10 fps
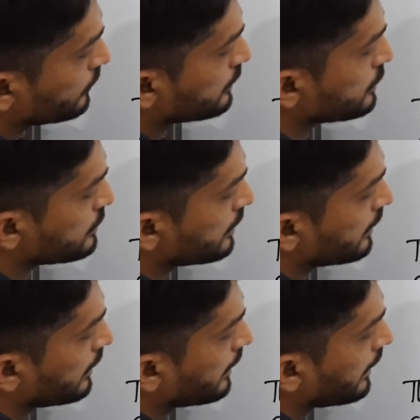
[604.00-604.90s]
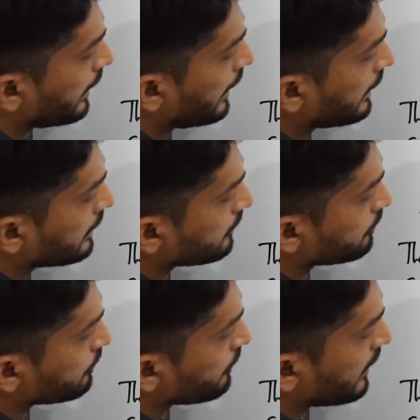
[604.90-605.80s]
this 8
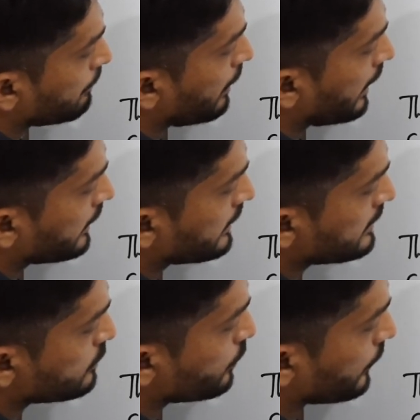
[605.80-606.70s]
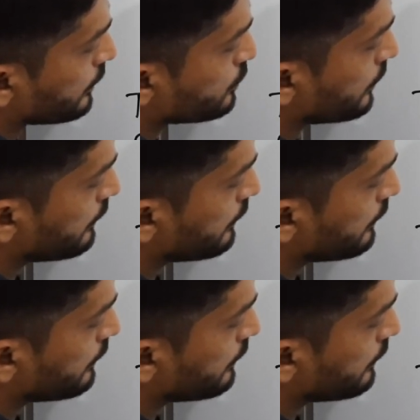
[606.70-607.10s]
by e square. So it